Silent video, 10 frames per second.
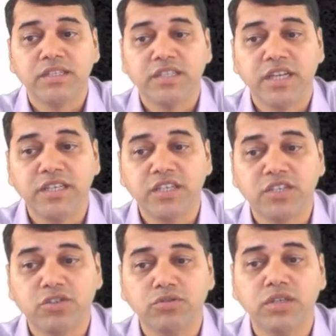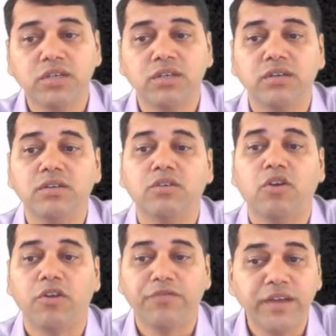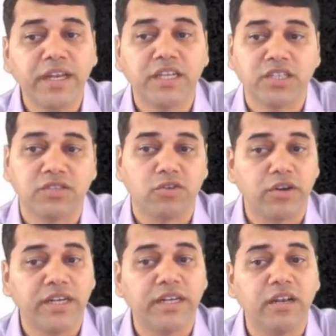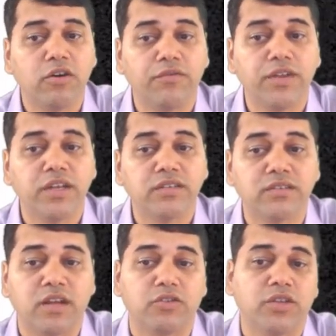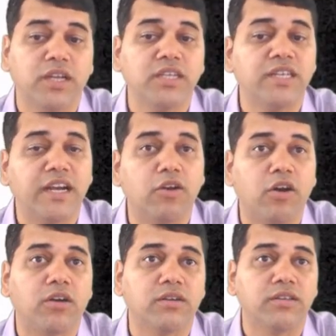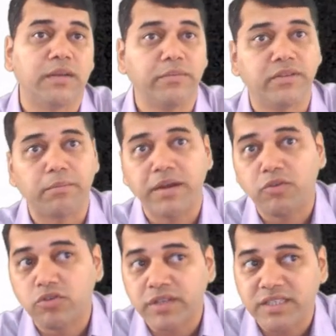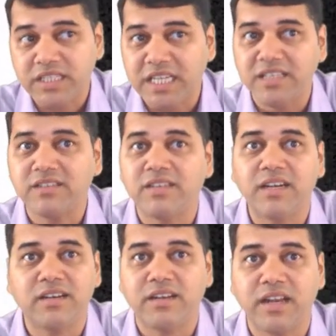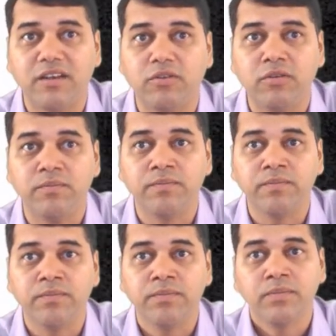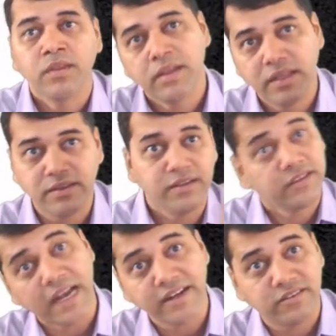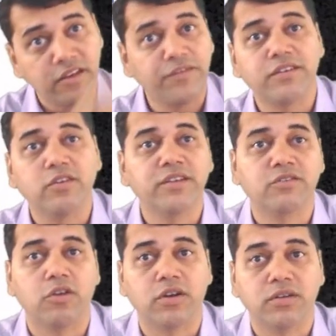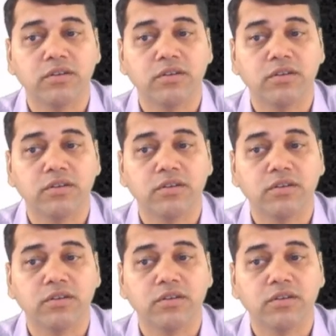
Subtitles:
changes to the configurations, audit trail configurations are authorized and logged. That means somebody goes and changes that trail, no? Is it that itself is gets logged.